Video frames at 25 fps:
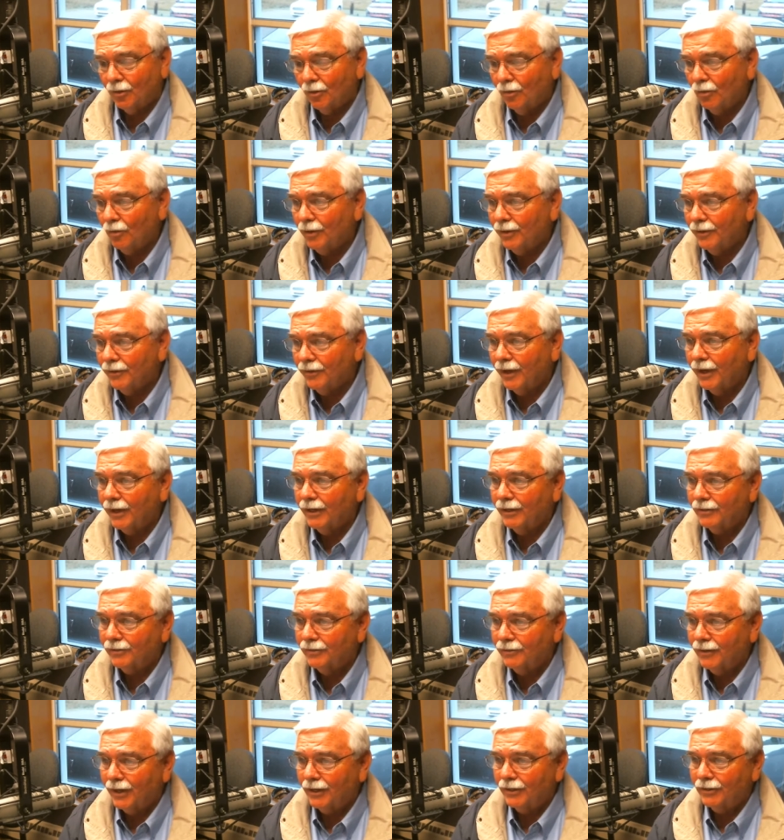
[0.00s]
we thank
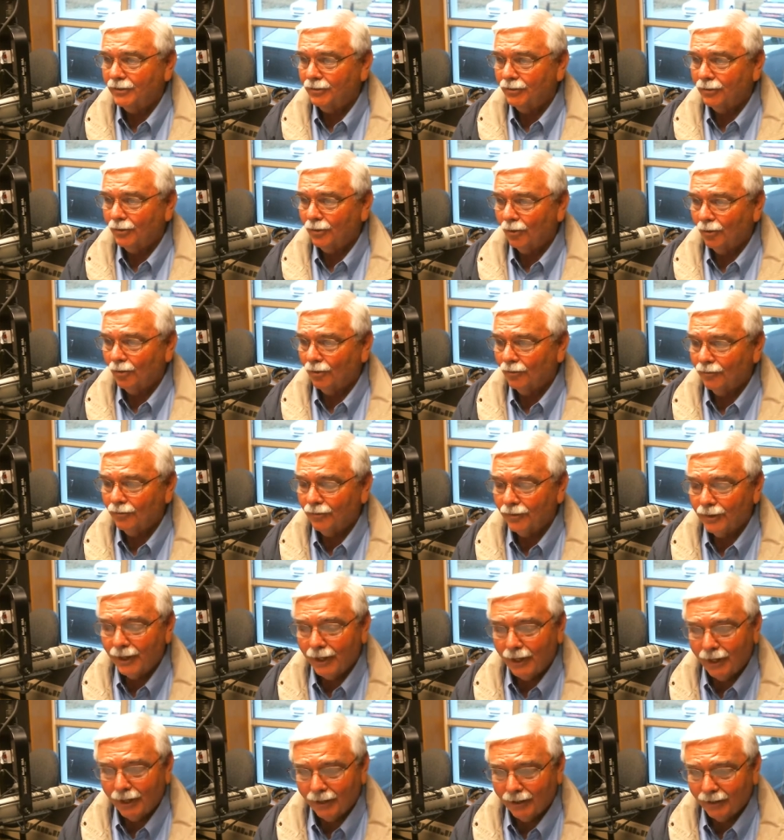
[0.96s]
the good Lord for
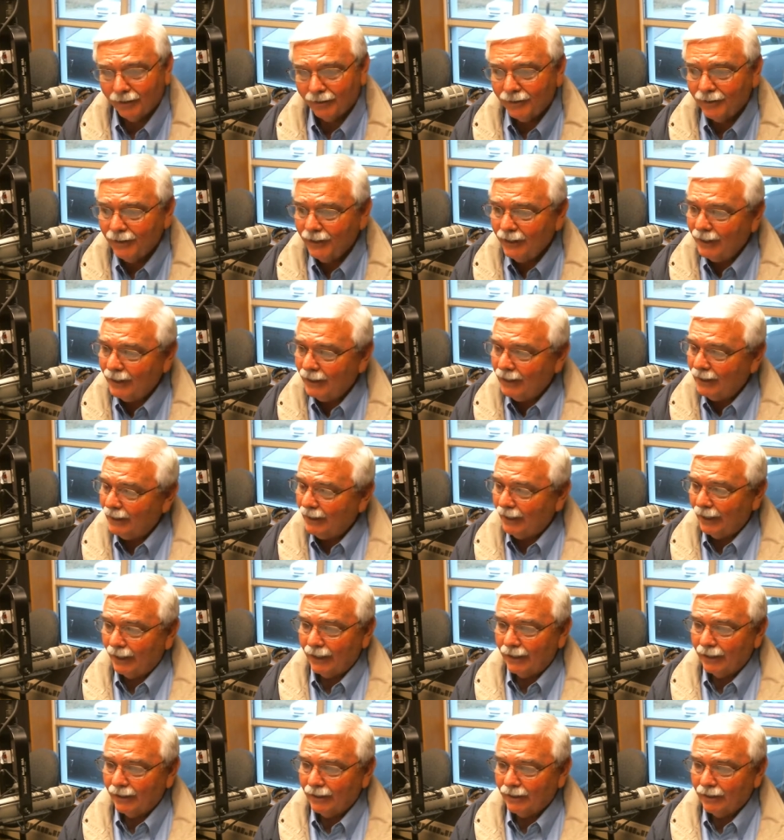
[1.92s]
that.
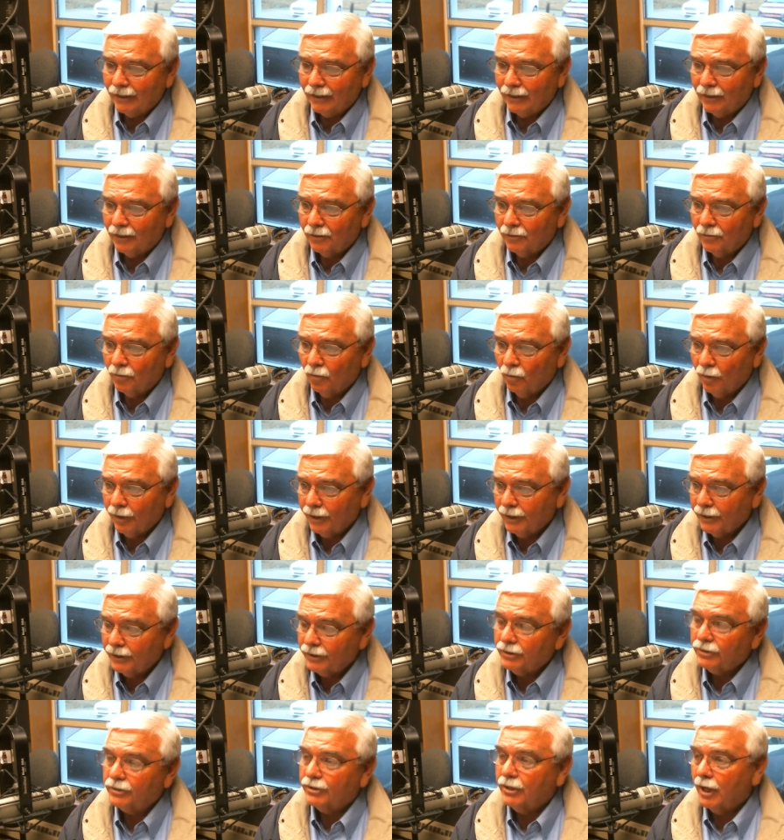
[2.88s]
And, and we
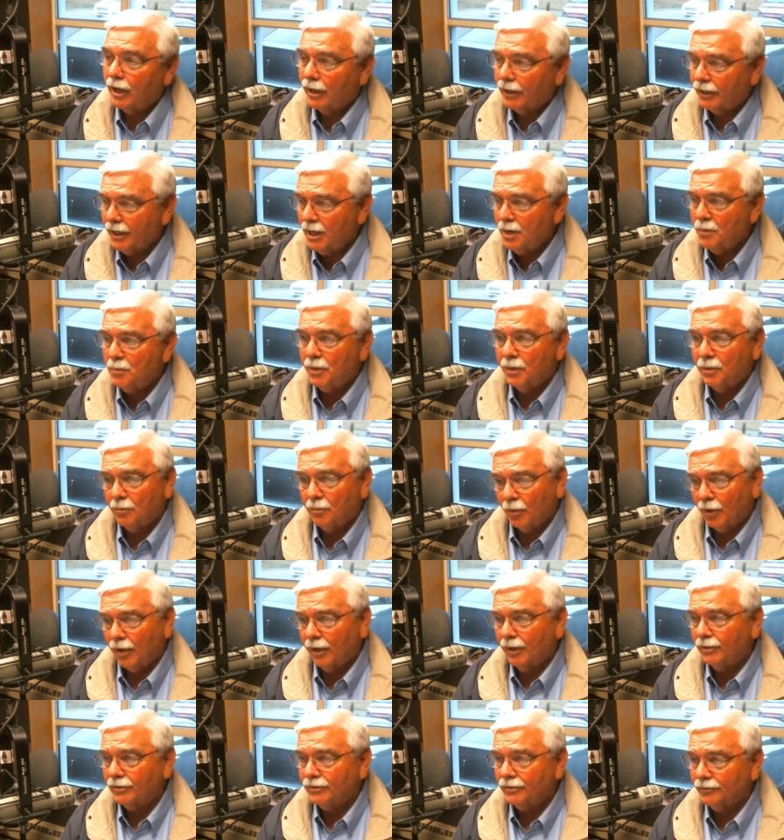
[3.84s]
just got to keep in
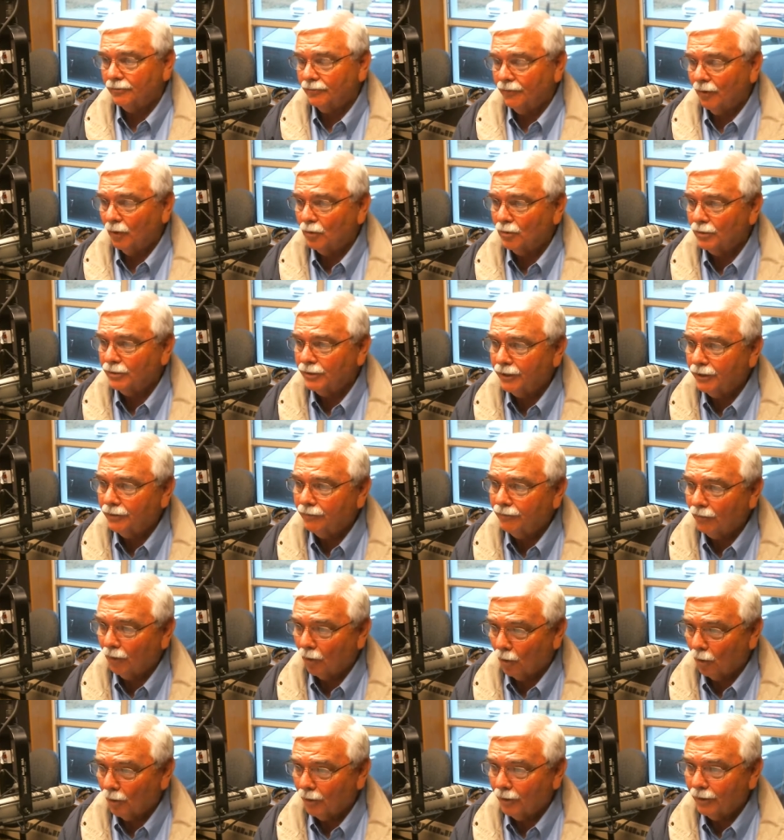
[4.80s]
prayers the folks in
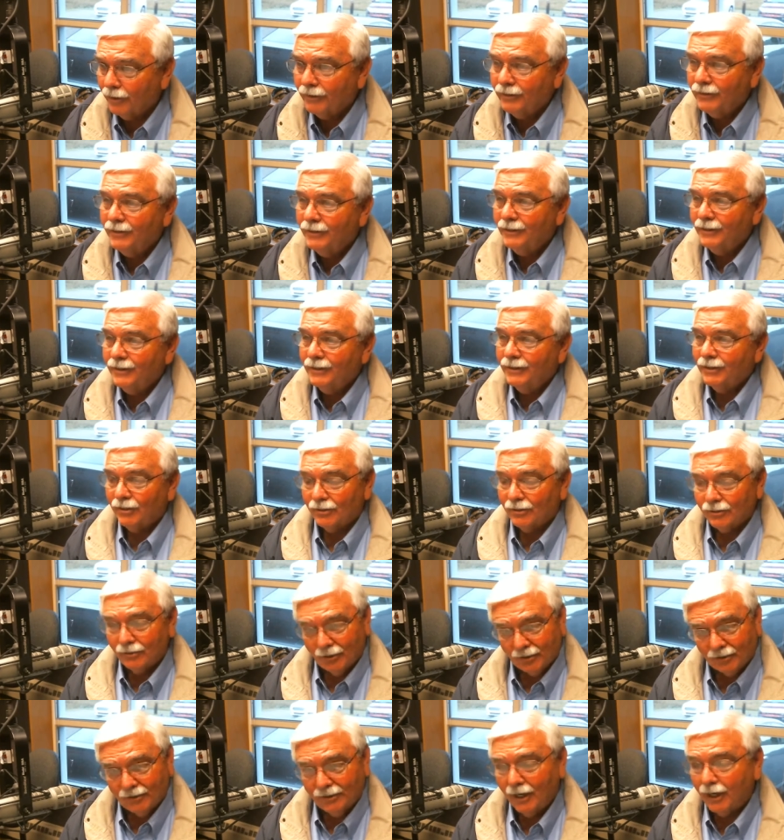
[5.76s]
Florida, because it
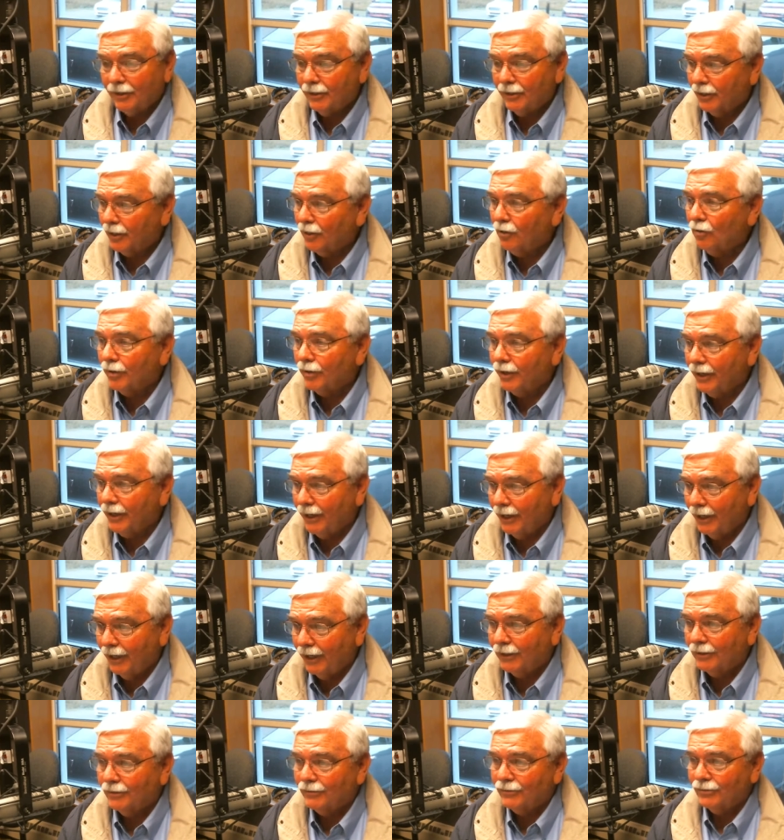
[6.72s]
looks like they're going to get
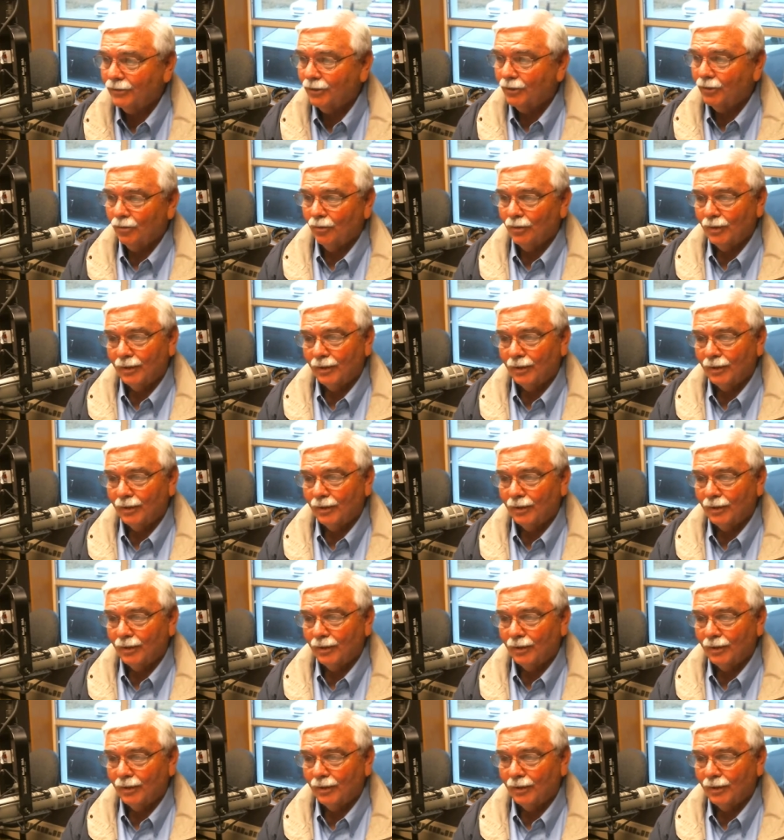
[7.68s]
hit. So